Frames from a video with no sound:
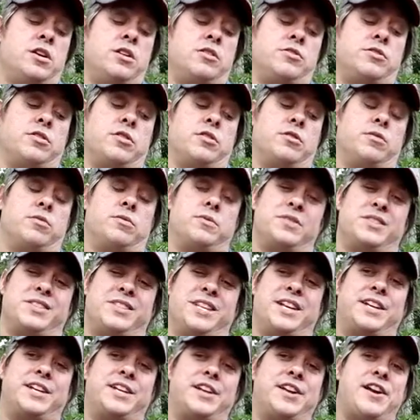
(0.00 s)
So
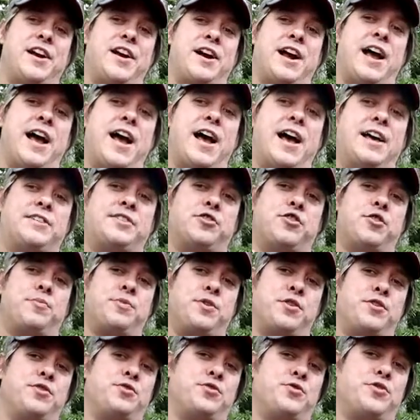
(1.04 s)
stick in there, guys. I hope
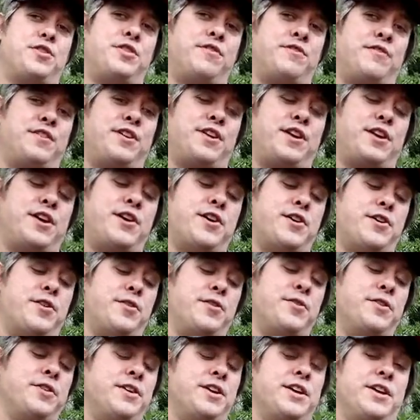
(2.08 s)
you're enjoying the
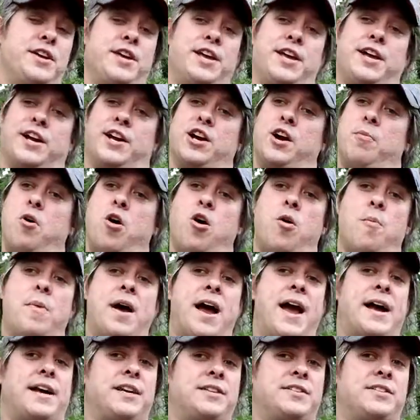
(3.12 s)
video, and come on
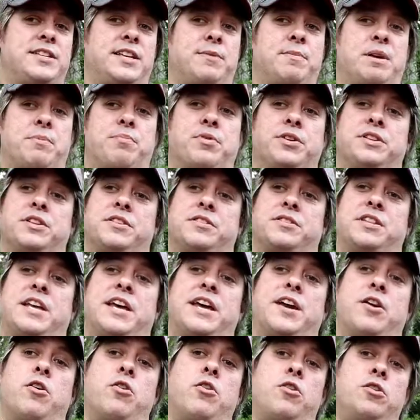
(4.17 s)
back and see me put this
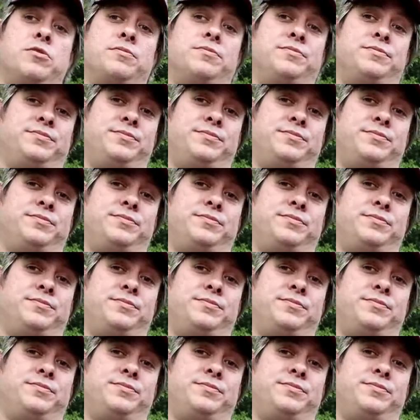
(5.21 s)
thing on.